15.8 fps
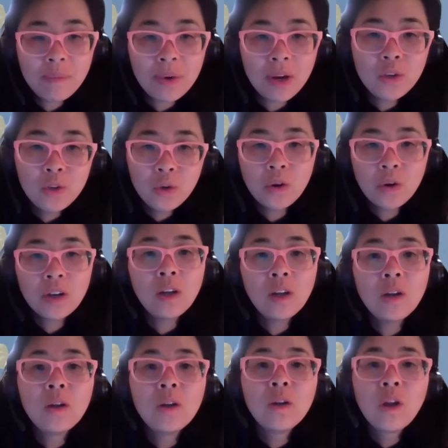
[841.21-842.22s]
but you're going to
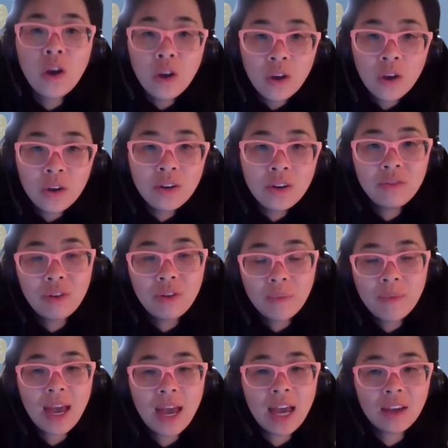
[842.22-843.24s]
learn from
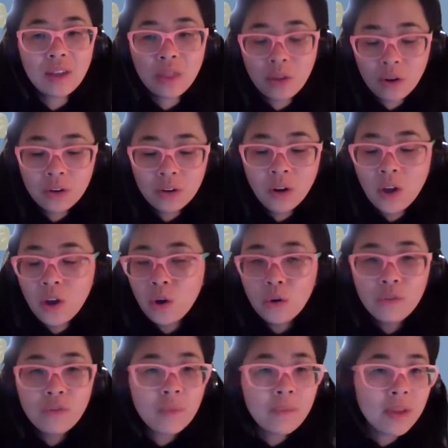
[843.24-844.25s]
the hackathon or
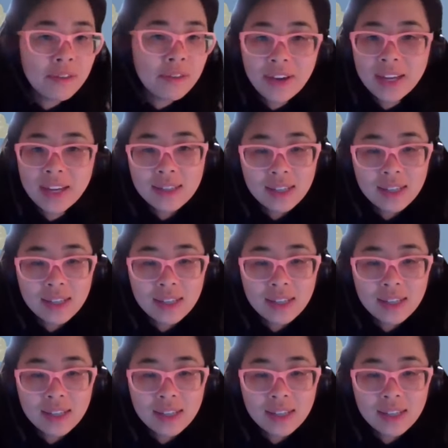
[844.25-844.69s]
from the event